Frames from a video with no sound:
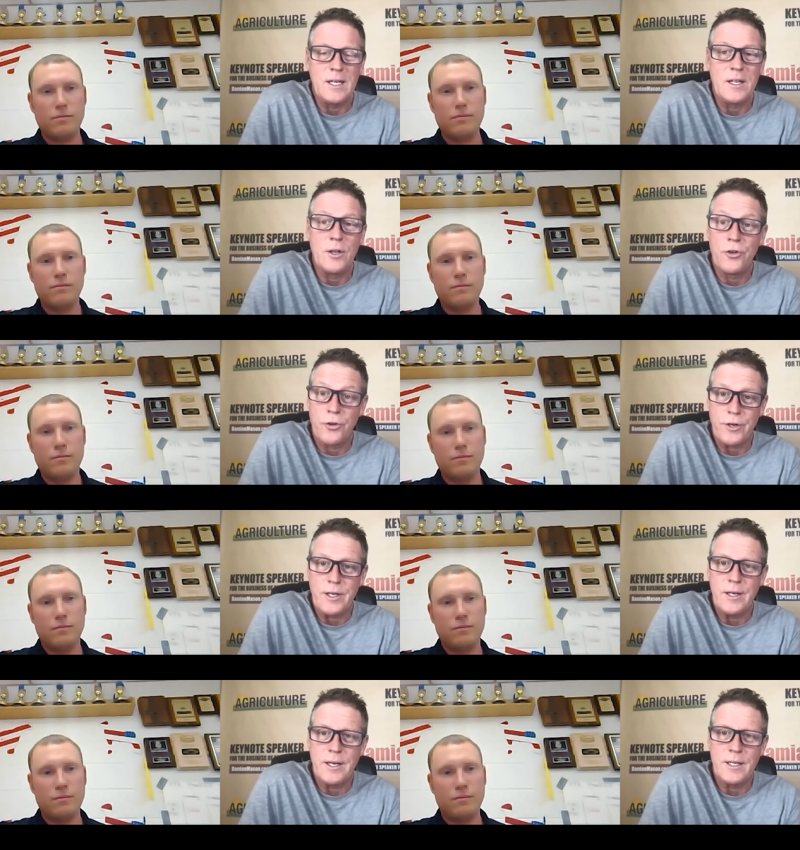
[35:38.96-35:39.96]
Speaker 1: to get a little
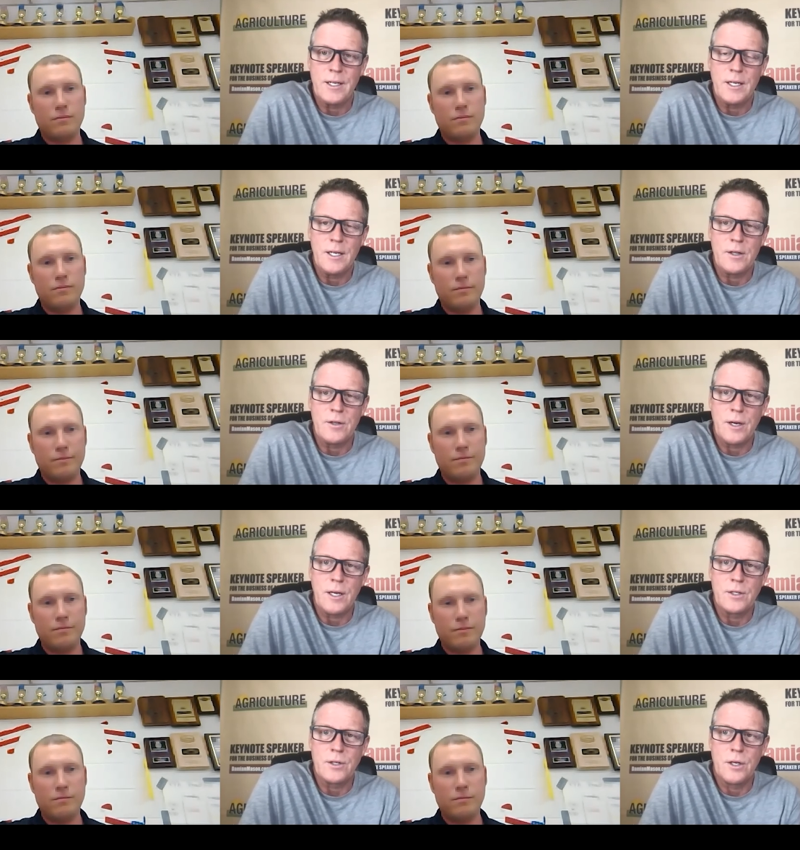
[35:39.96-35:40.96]
dirty and they need to get their
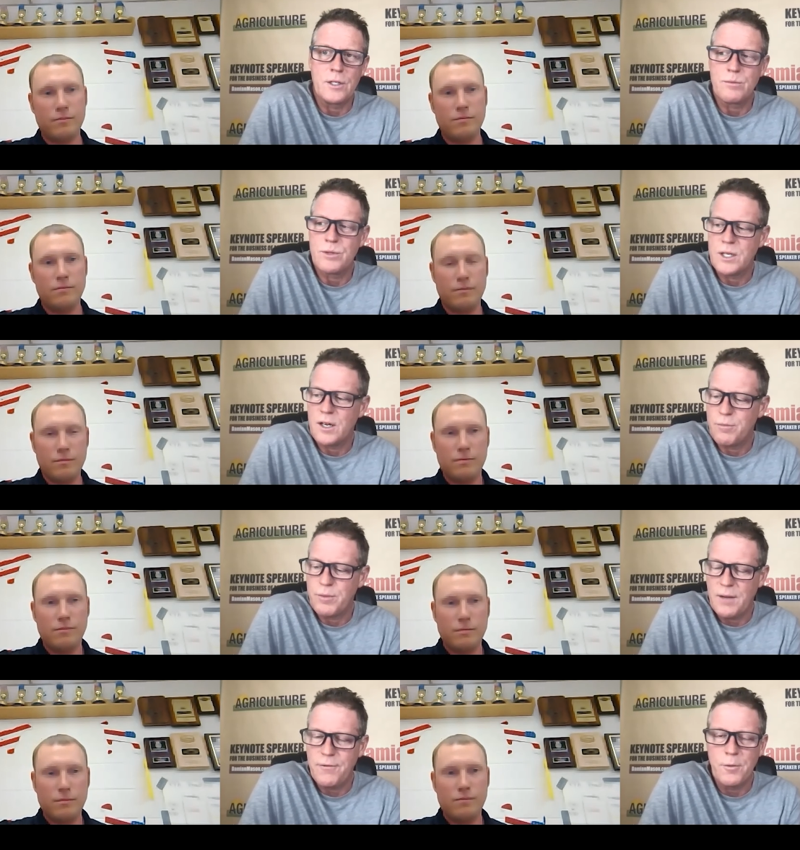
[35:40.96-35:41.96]
hands on some stuff.
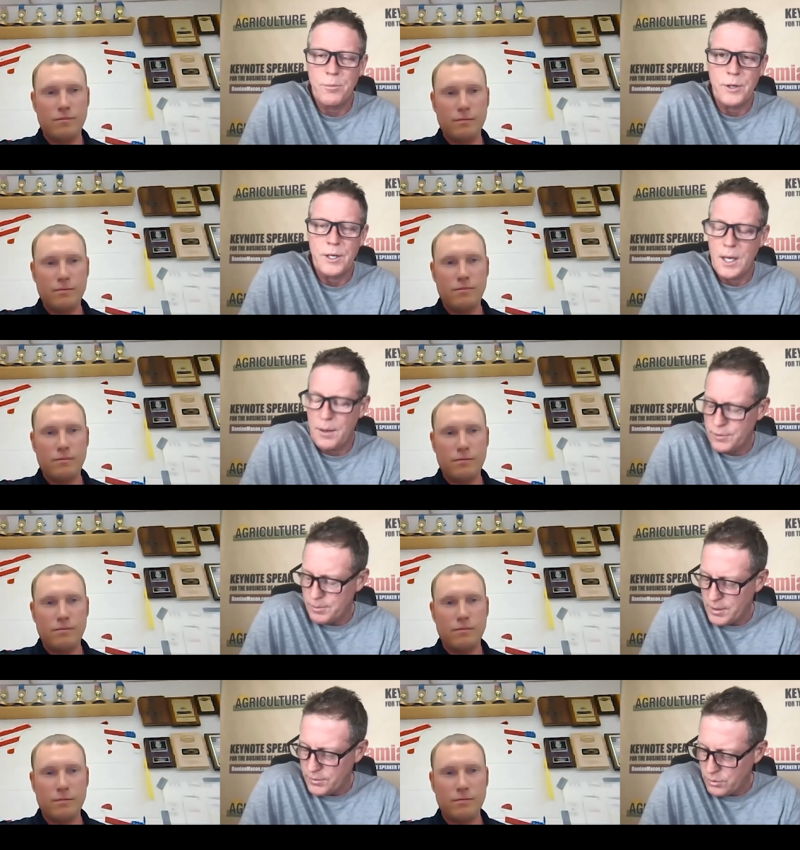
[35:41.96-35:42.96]
But I feel pretty
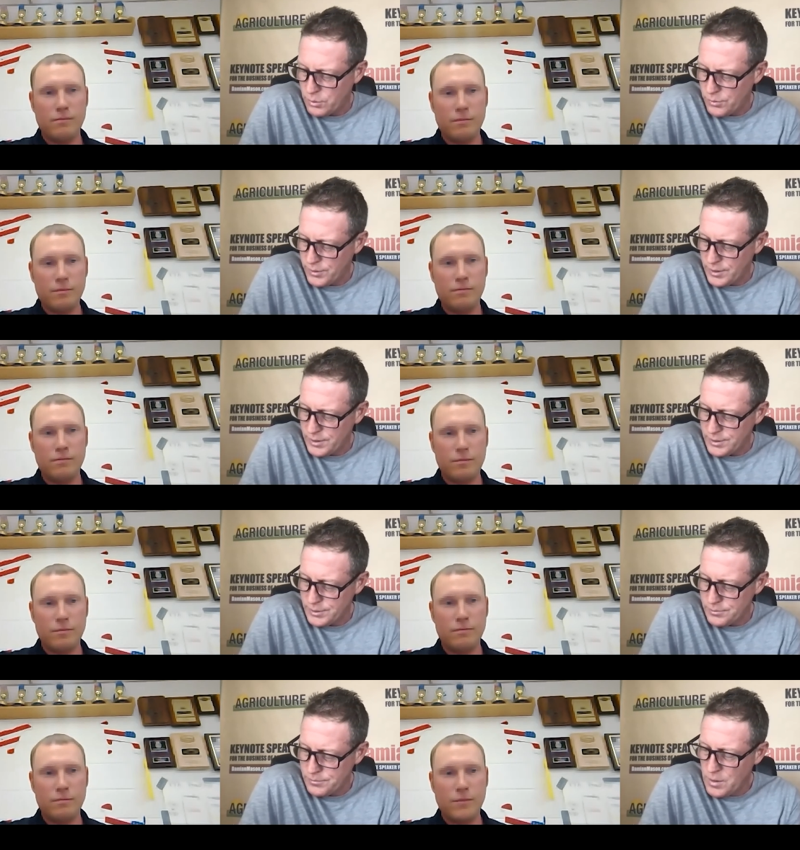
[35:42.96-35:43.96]
confident about the whole thing
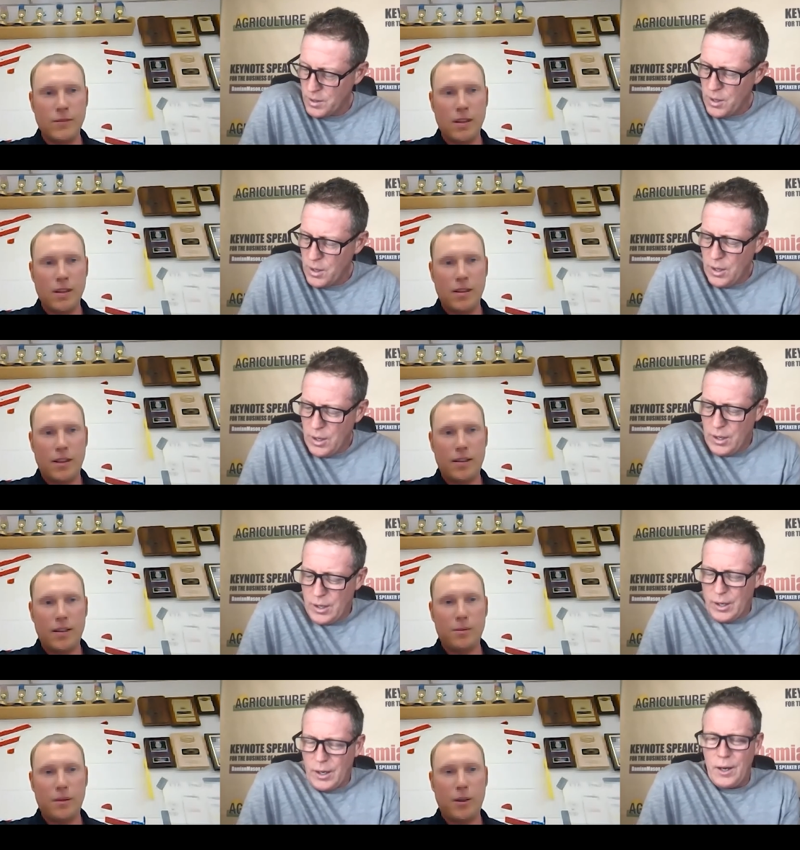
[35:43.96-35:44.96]
too.
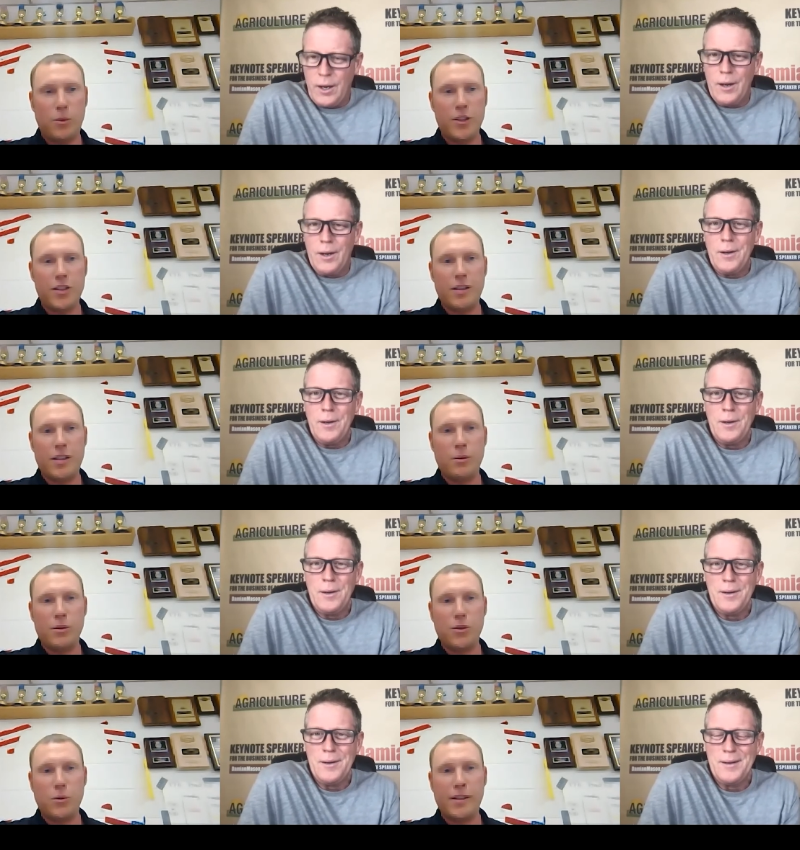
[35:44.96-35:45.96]
I,
Speaker 2: I wish uh, there
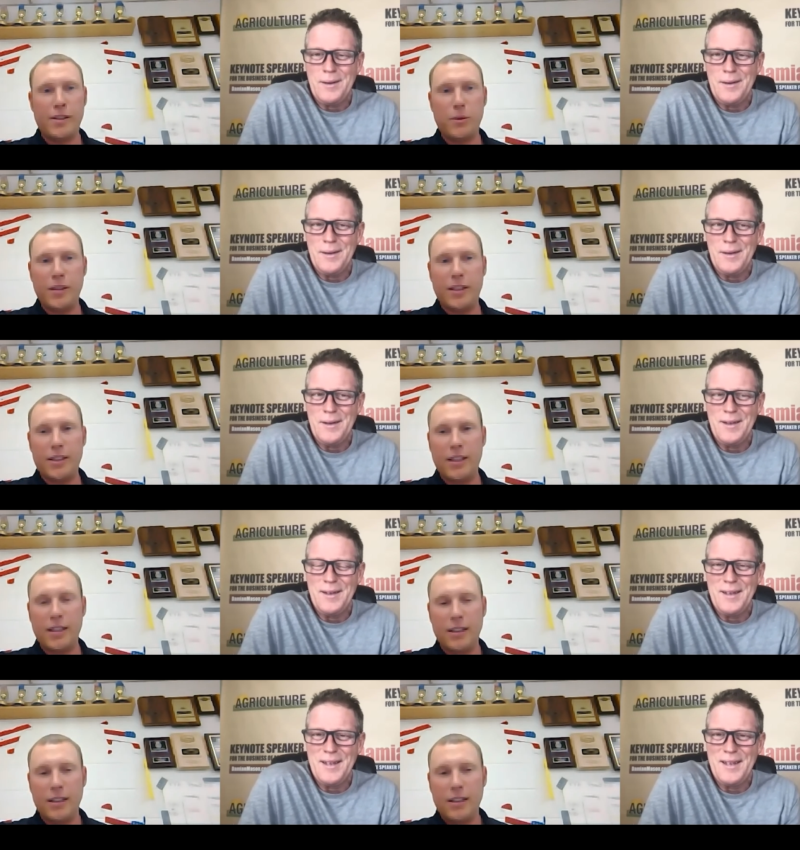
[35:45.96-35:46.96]
was a way that we could,
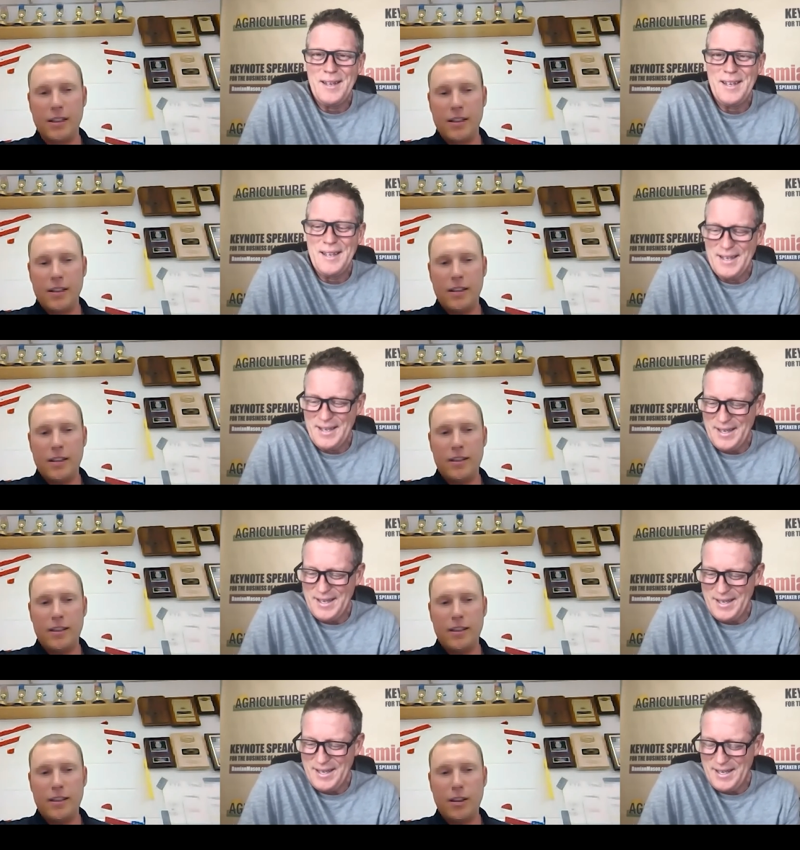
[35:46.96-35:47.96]
in,
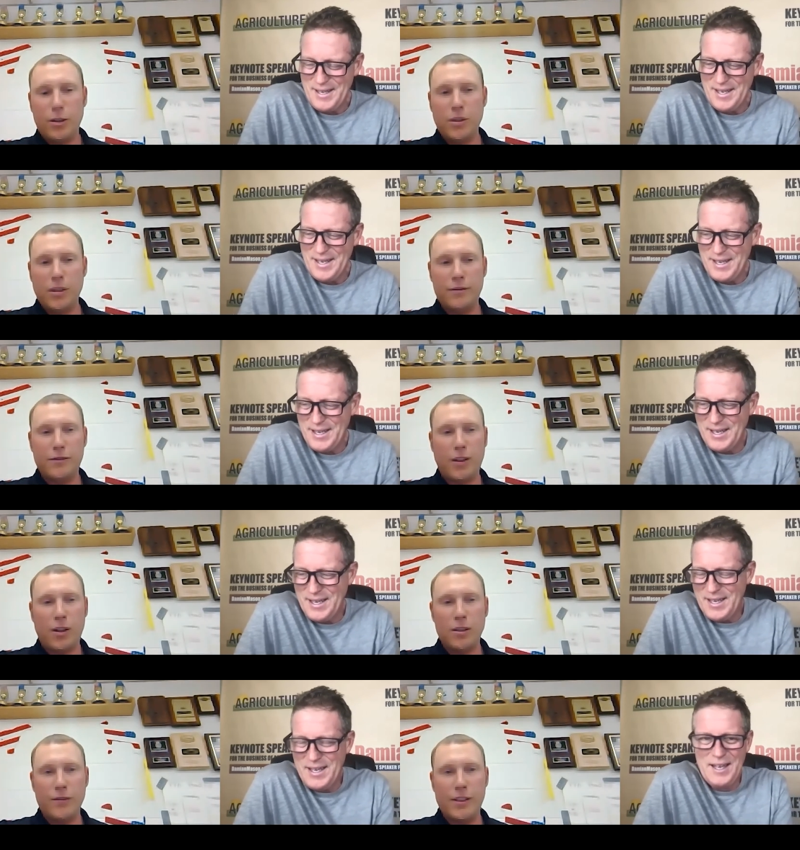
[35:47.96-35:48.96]
in lieu of
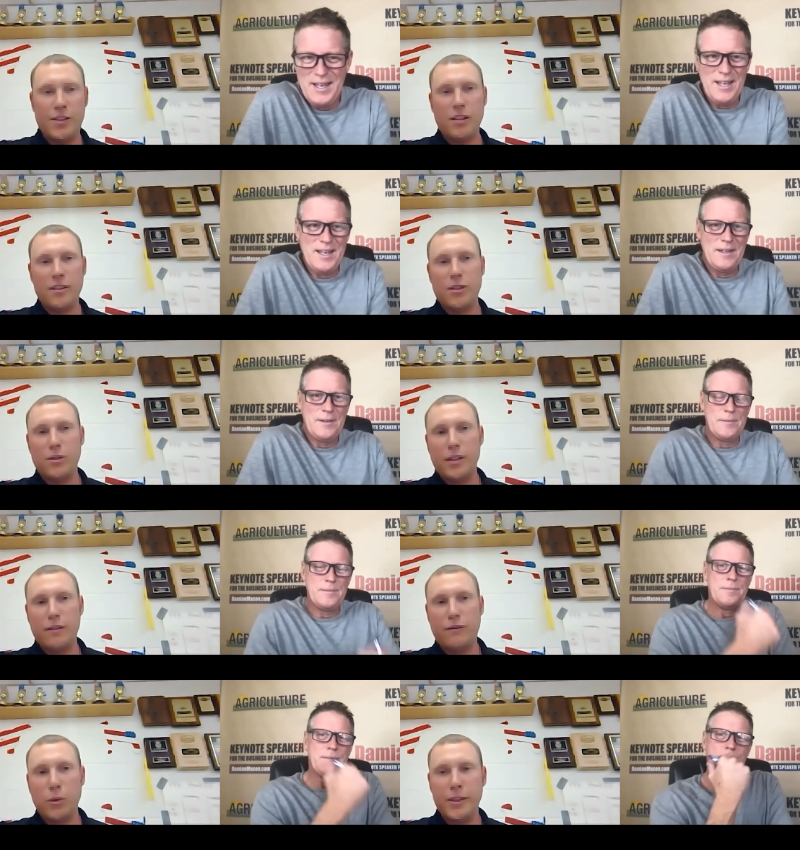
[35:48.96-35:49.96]
all of this, let's go get
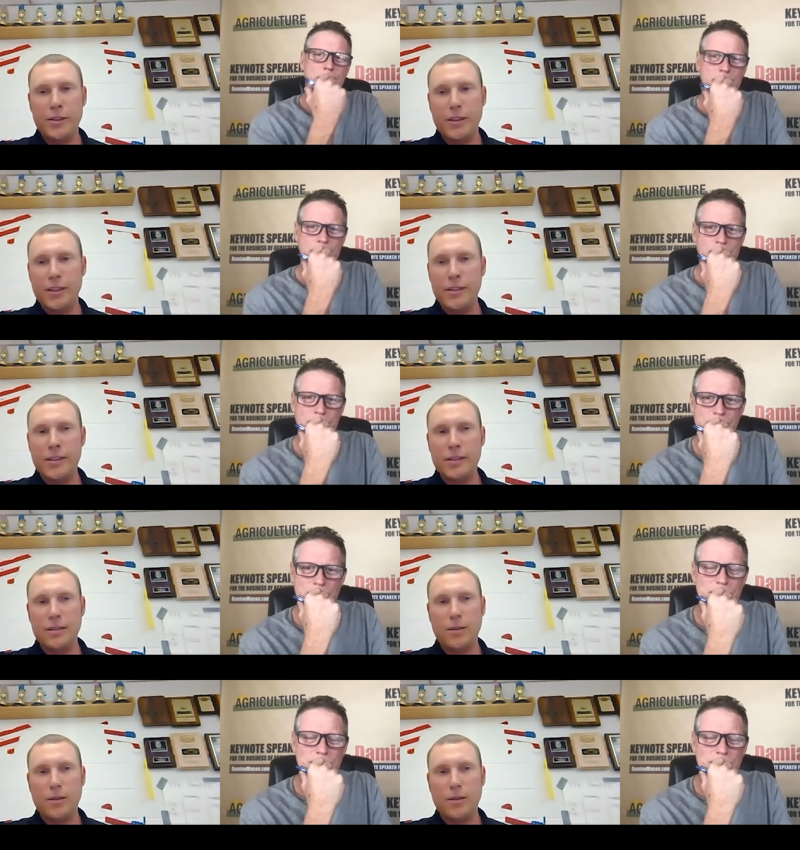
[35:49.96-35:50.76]
a four-year degree.